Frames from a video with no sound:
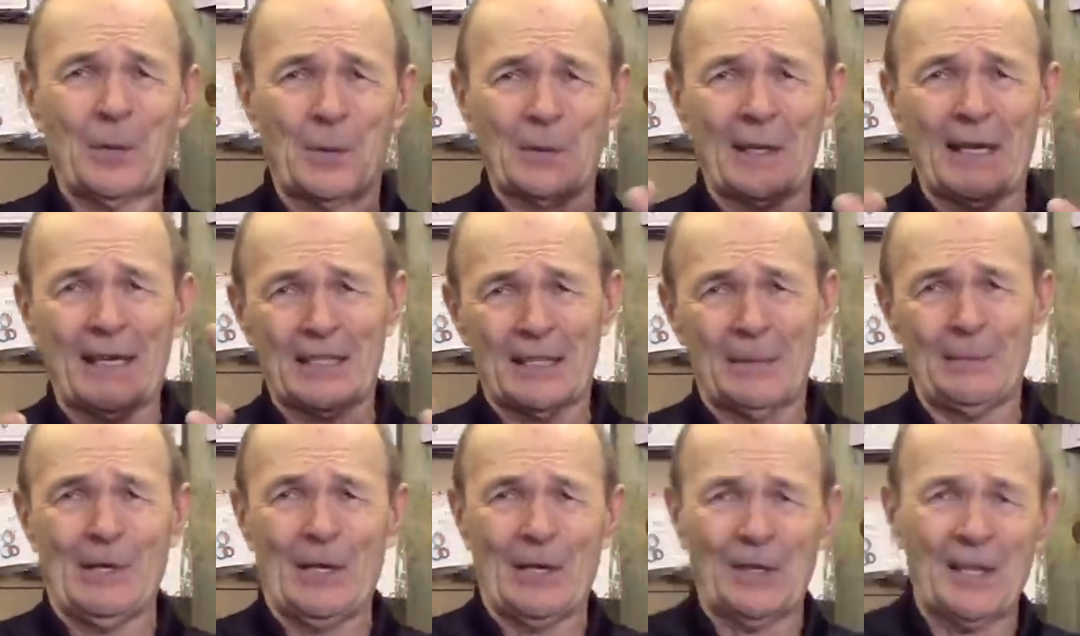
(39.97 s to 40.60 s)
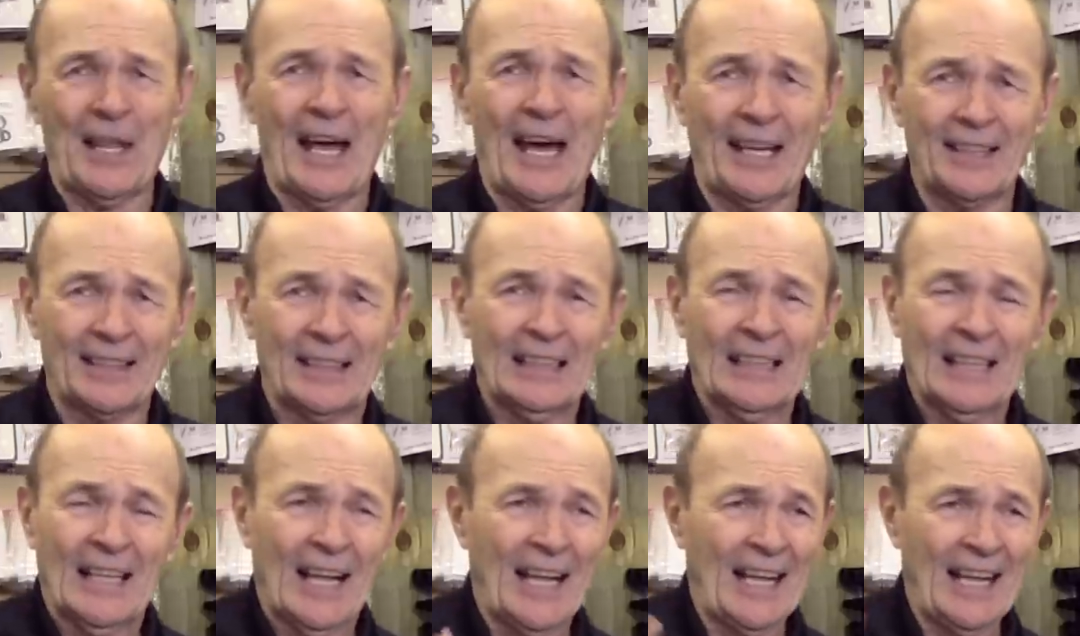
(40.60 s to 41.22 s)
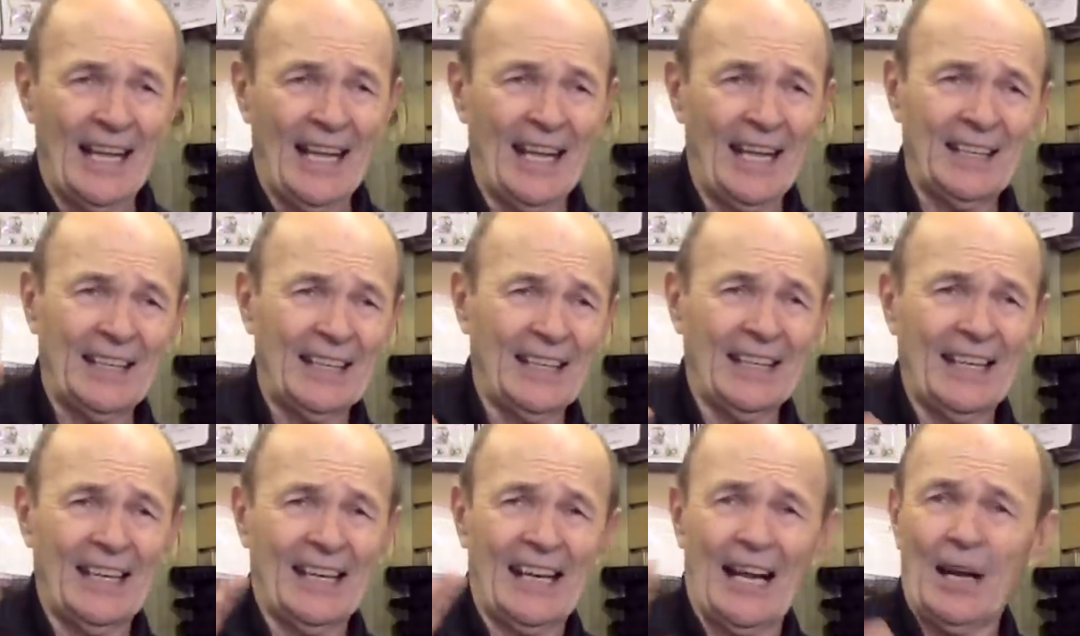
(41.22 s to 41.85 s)
get to me on that. And
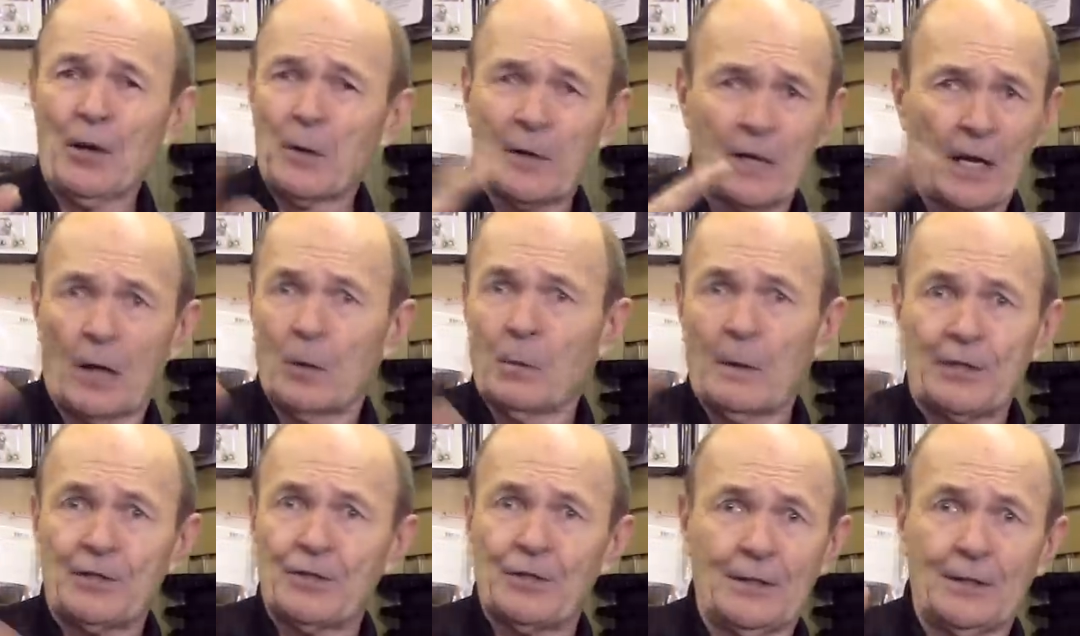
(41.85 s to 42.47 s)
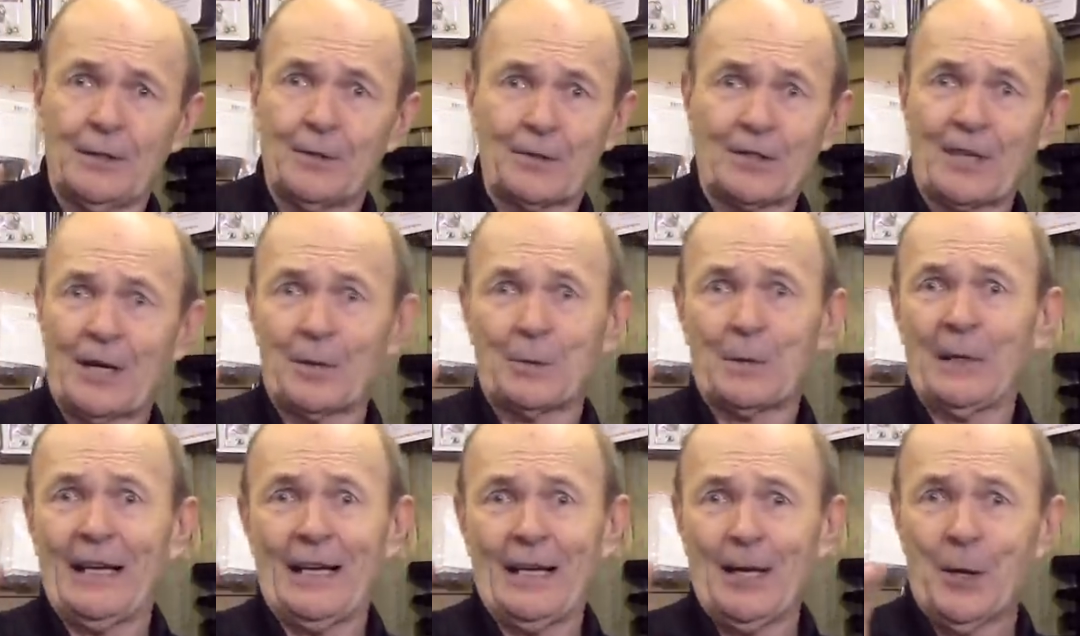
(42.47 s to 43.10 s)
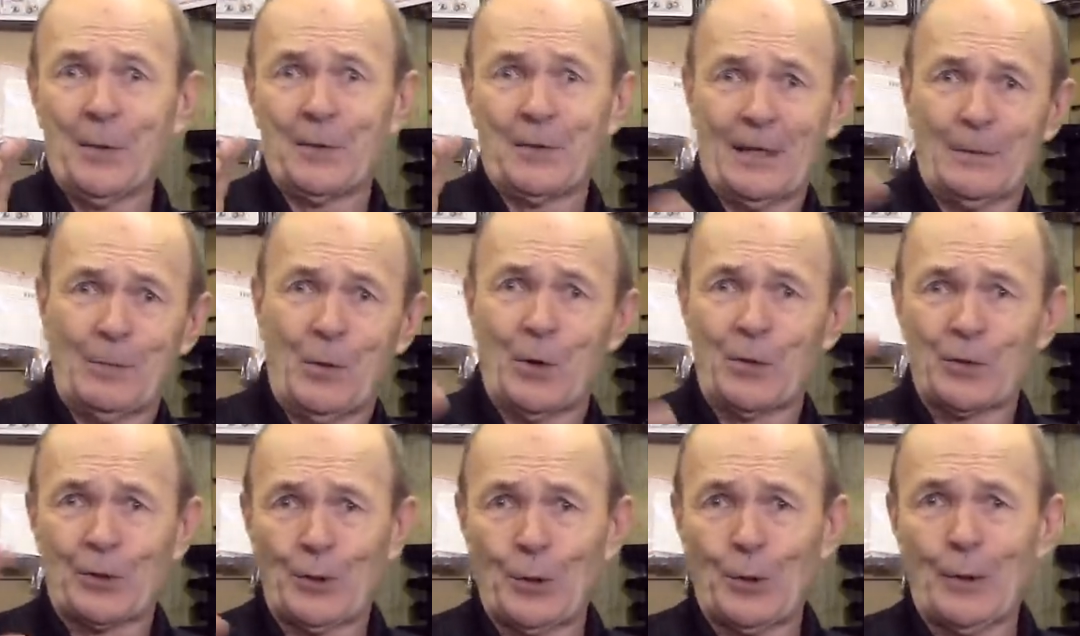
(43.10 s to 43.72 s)
I don't care which you use. I really don't. They're
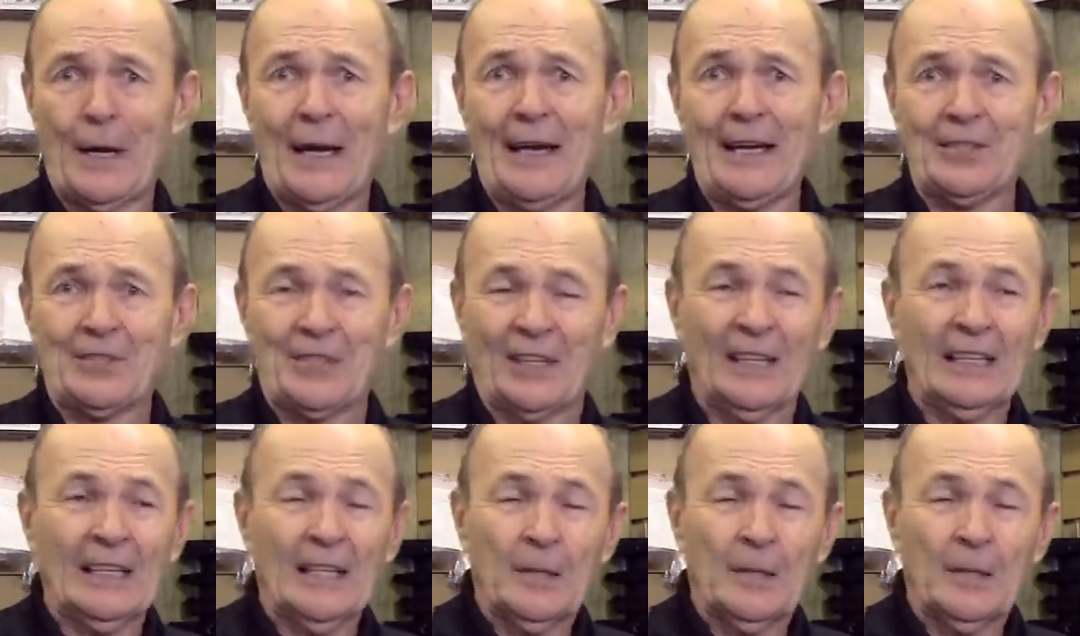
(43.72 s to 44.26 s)
both great.